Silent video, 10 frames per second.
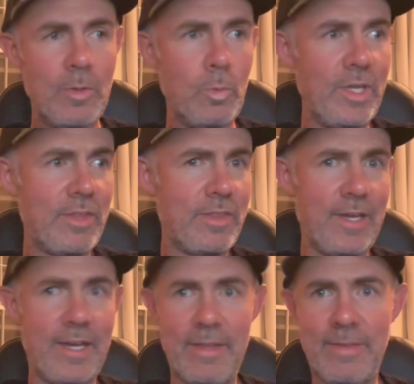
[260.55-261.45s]
with
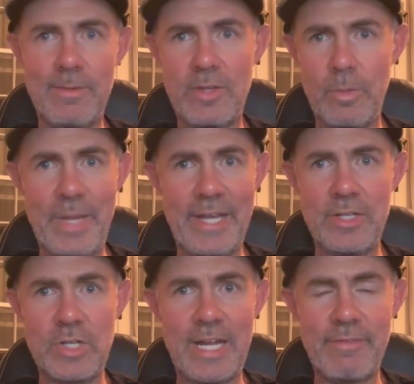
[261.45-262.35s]
their Mega
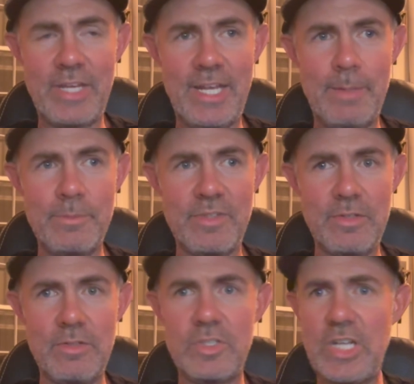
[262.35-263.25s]
Drive games
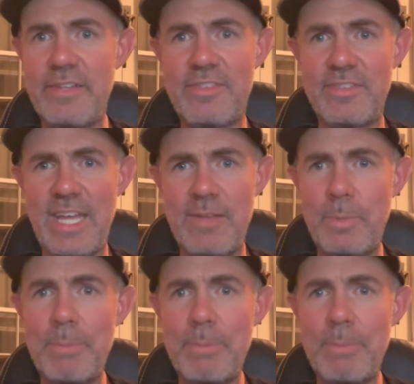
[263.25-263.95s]
and Genesis games?